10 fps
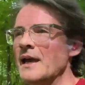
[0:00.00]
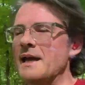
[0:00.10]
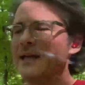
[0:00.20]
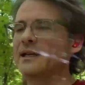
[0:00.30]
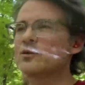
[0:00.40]

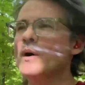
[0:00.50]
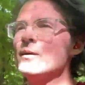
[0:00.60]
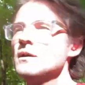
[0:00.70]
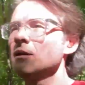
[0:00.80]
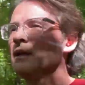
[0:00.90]
a
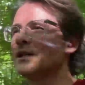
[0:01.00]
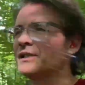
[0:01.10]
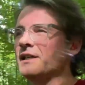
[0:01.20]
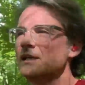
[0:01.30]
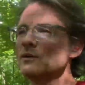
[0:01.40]
squirrel.
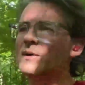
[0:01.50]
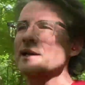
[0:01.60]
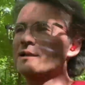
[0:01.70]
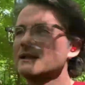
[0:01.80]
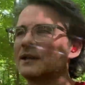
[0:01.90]
She
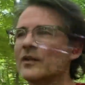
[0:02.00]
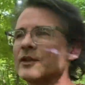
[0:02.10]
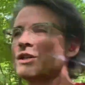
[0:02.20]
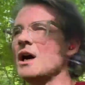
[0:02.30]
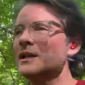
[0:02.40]
went on the
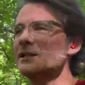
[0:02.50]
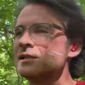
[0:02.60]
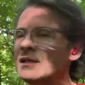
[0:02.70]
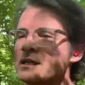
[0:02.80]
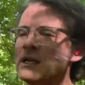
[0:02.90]
docks,
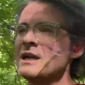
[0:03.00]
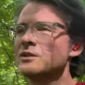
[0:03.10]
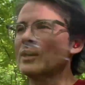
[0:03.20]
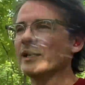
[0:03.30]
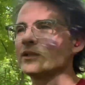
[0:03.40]

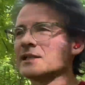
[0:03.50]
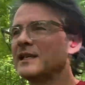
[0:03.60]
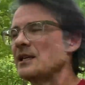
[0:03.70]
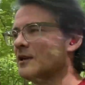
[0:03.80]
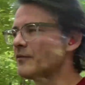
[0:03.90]
tried to
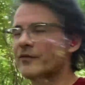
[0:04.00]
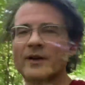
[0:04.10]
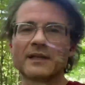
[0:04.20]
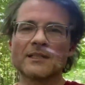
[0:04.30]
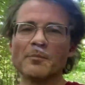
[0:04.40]
see if
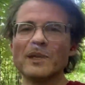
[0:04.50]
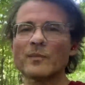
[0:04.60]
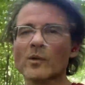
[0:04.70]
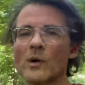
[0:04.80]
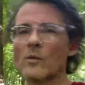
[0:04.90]
some
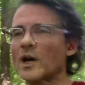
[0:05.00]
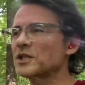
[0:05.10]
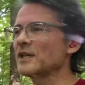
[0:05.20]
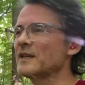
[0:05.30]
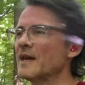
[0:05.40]
people were
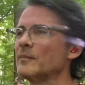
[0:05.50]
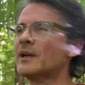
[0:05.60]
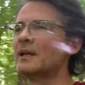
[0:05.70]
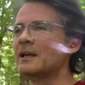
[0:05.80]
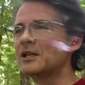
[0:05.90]
watching them.
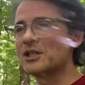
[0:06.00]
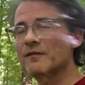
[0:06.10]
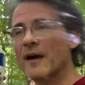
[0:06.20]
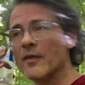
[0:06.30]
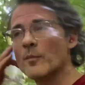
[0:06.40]
She found the